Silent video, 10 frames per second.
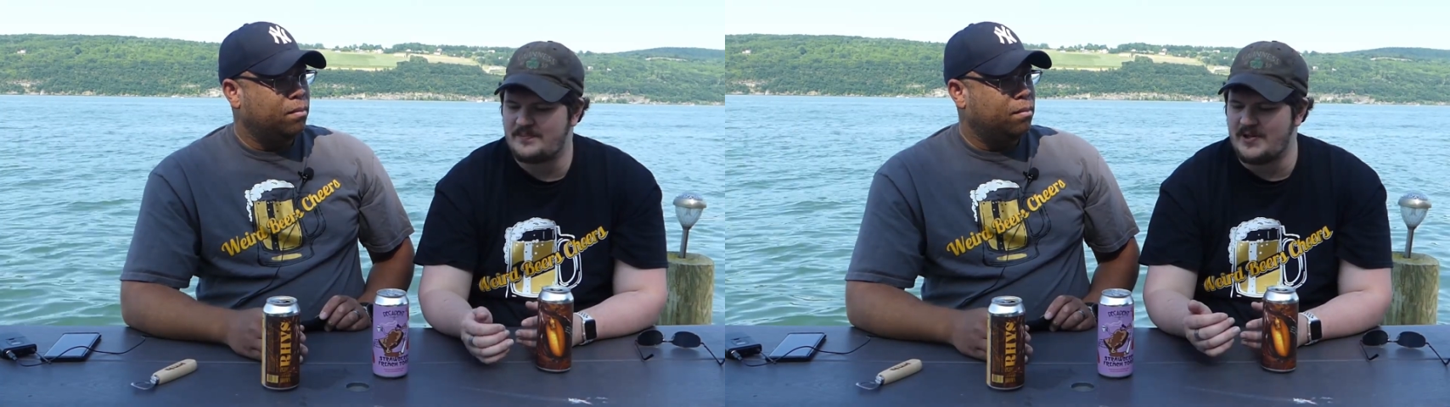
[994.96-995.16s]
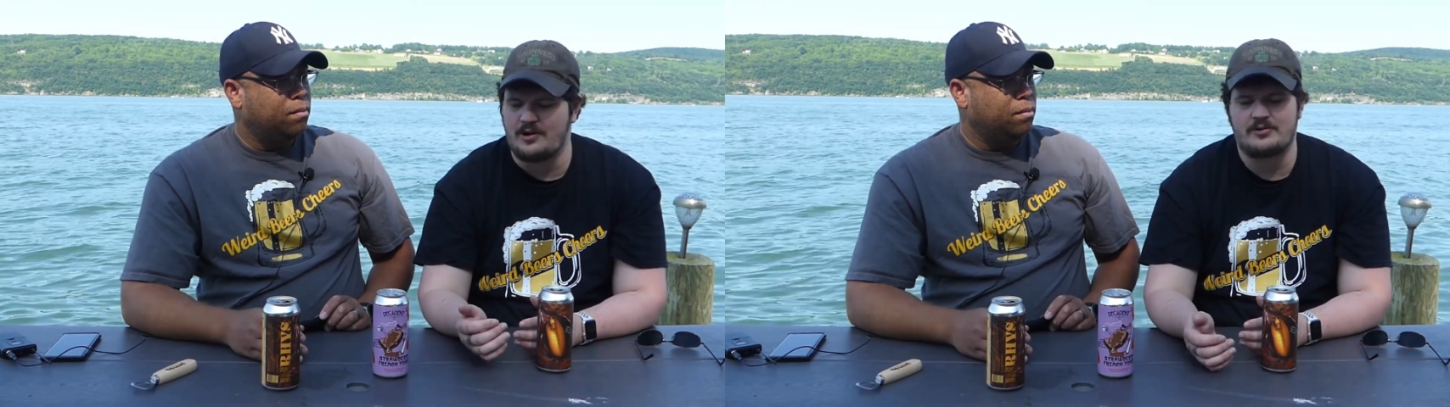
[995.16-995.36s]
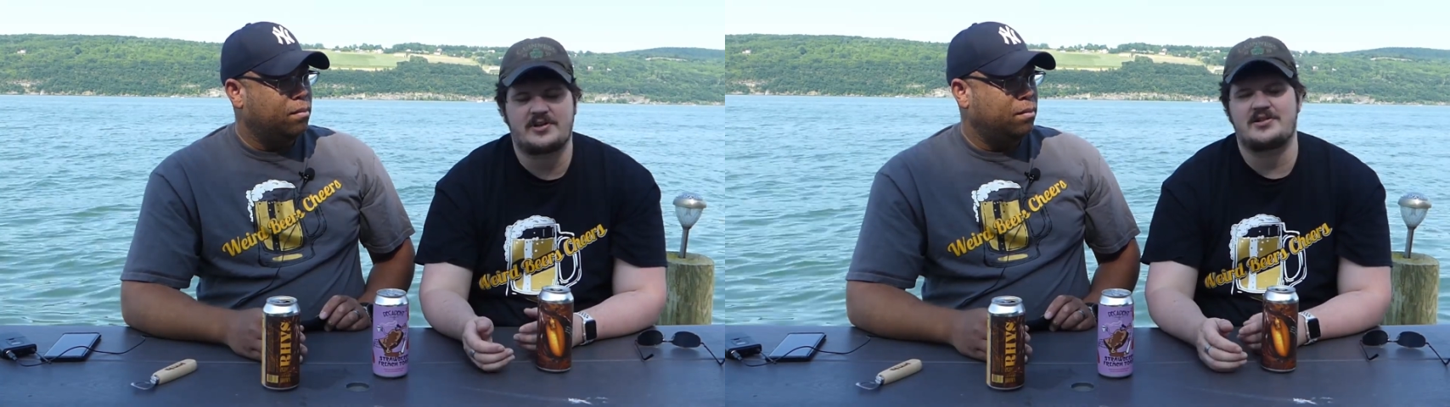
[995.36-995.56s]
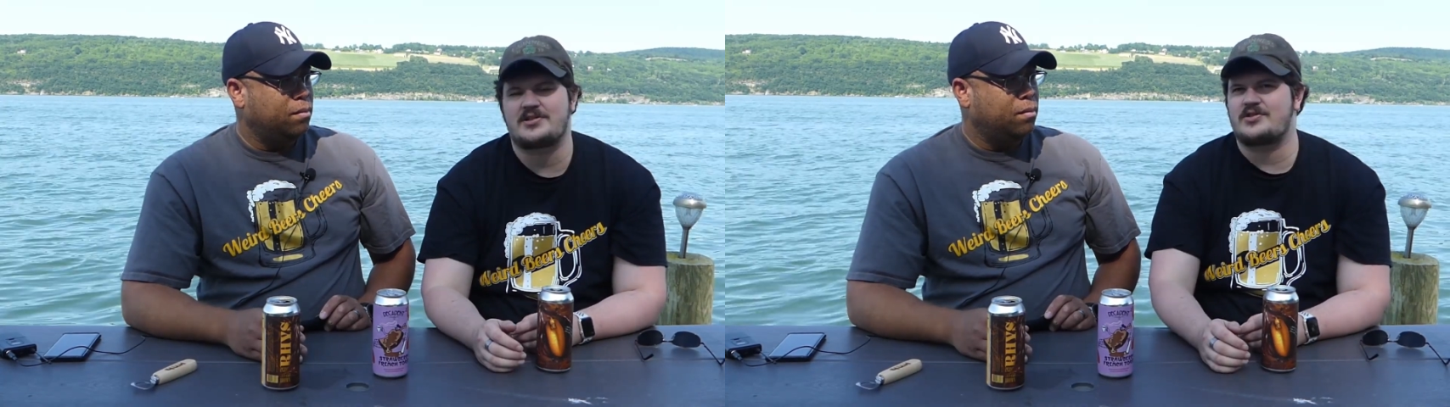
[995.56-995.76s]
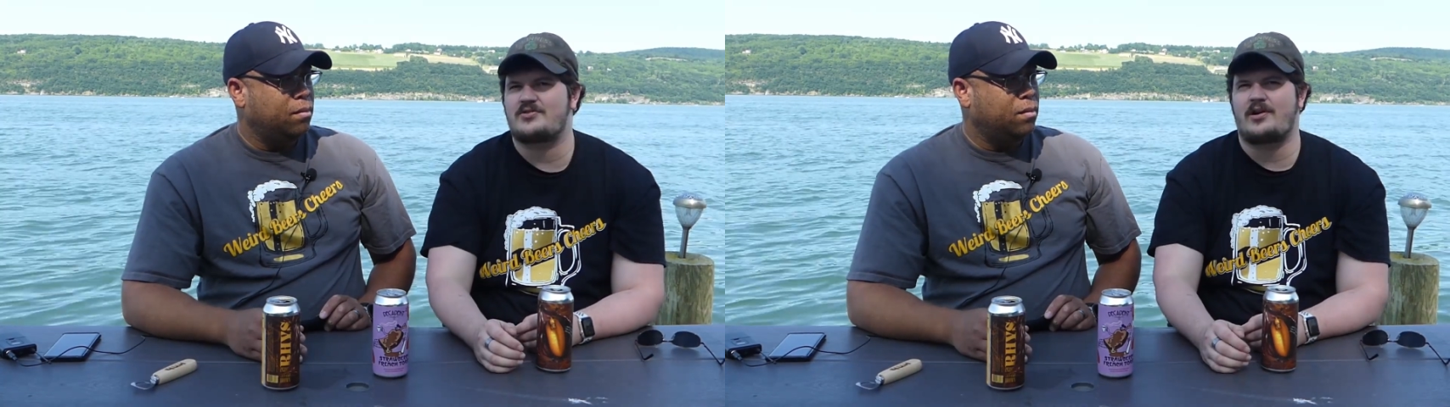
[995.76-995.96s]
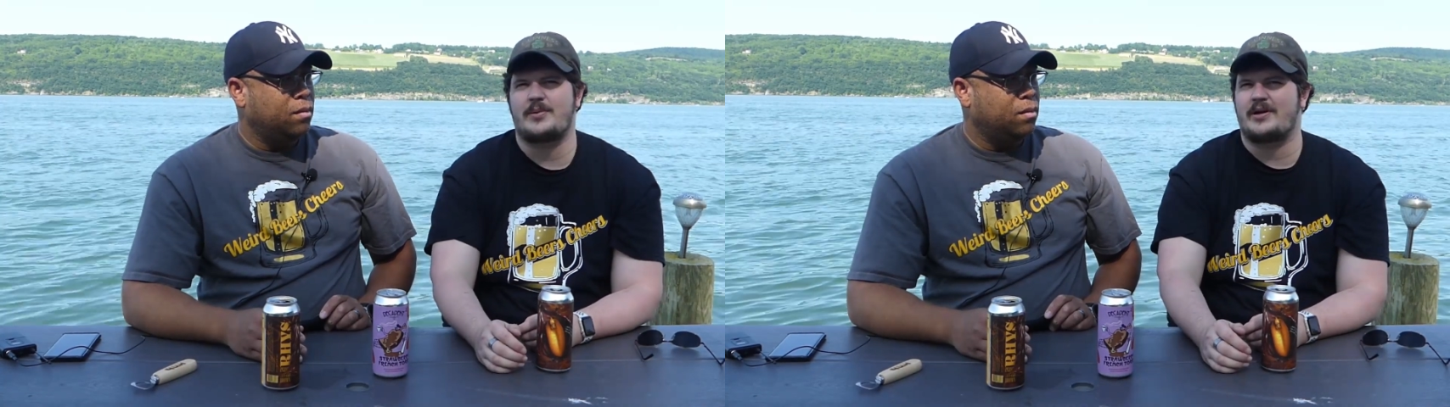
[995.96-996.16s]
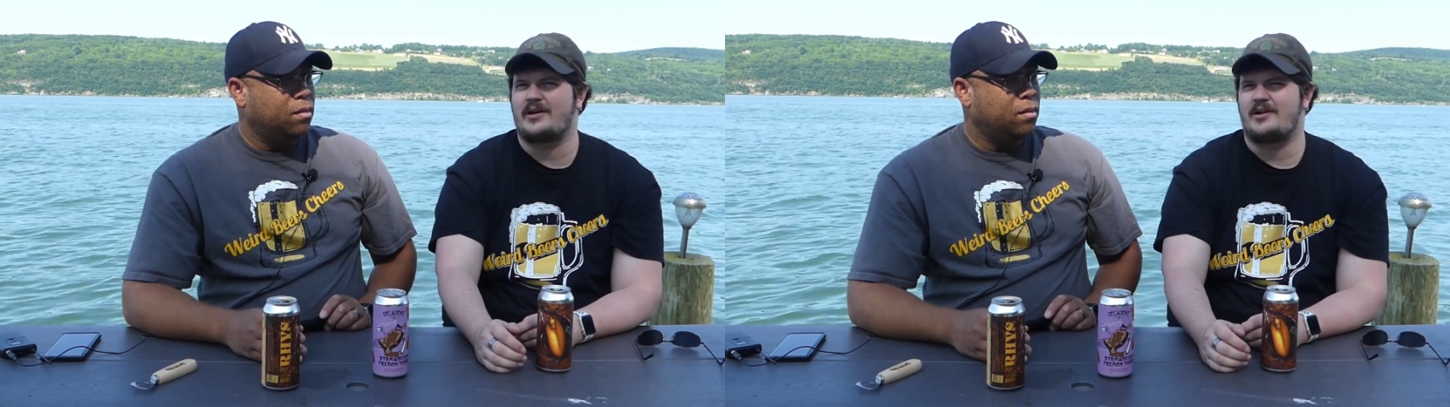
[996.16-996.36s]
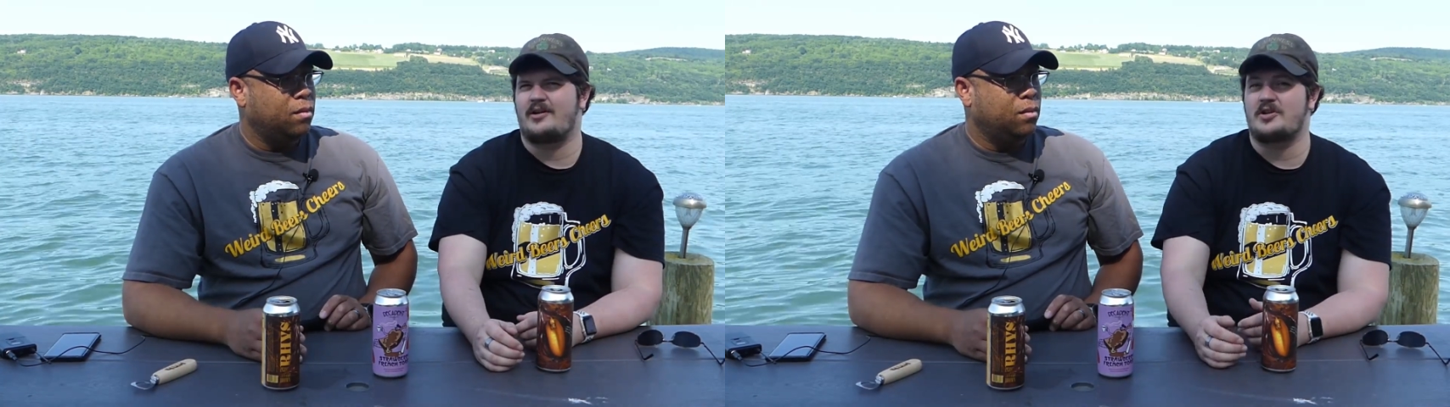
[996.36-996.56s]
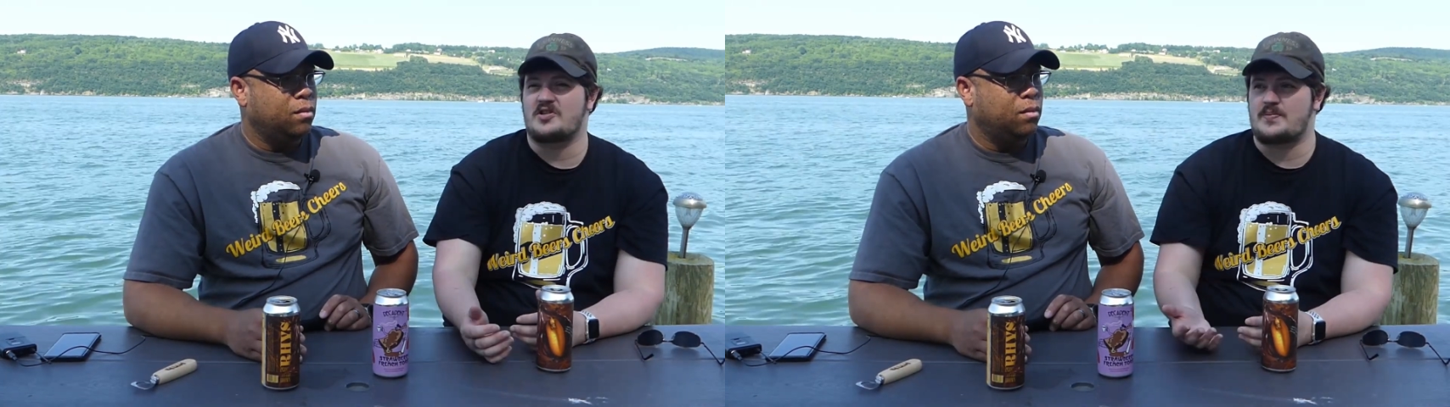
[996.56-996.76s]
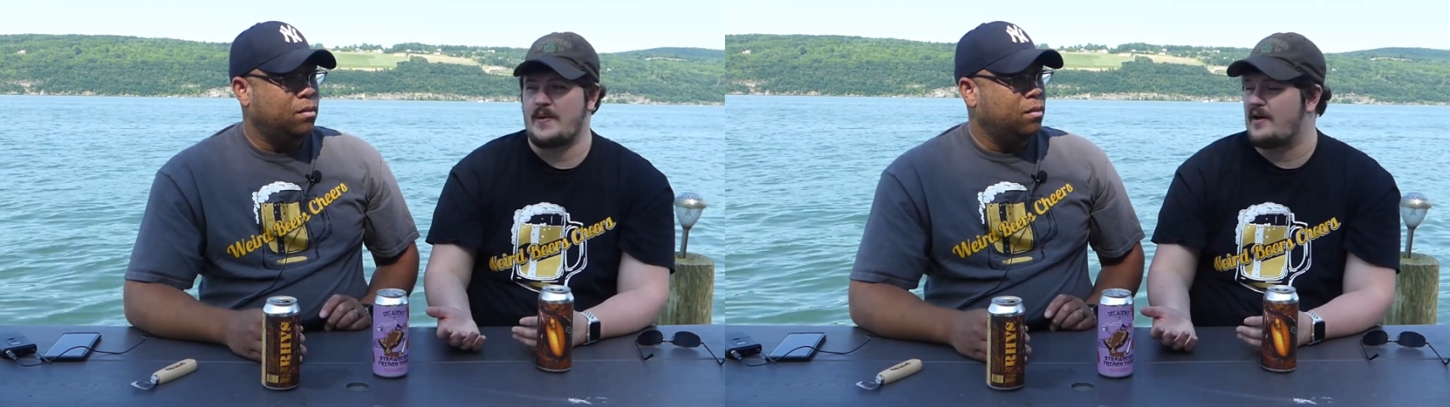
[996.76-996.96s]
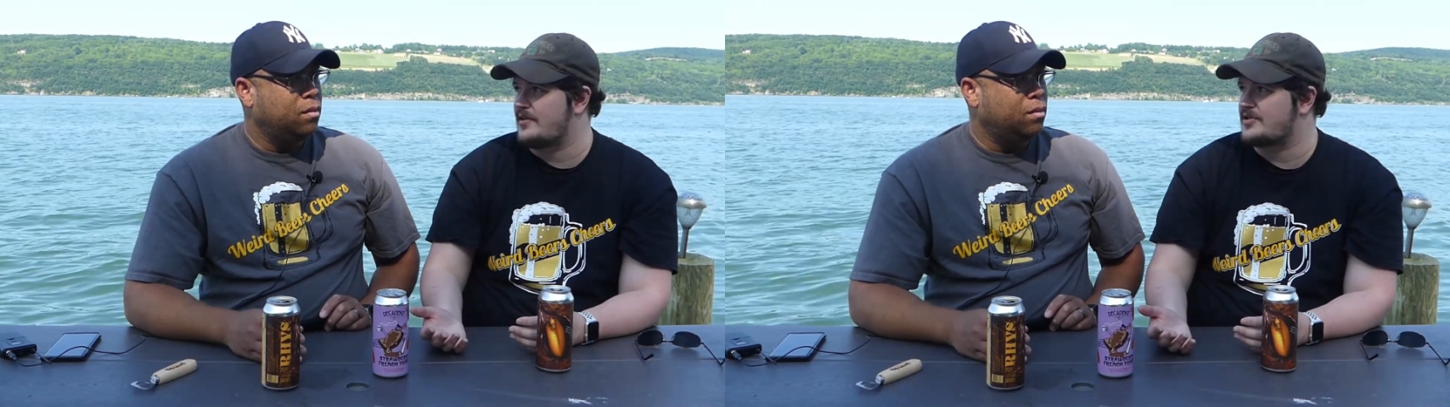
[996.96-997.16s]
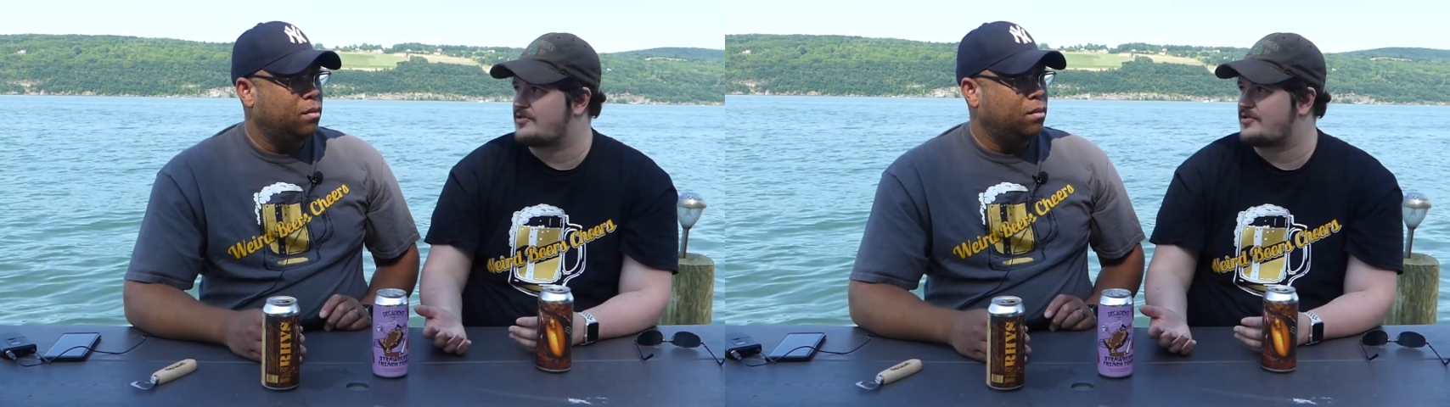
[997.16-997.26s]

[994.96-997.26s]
Speaker 1: You don't taste that strawberry at all. You smell the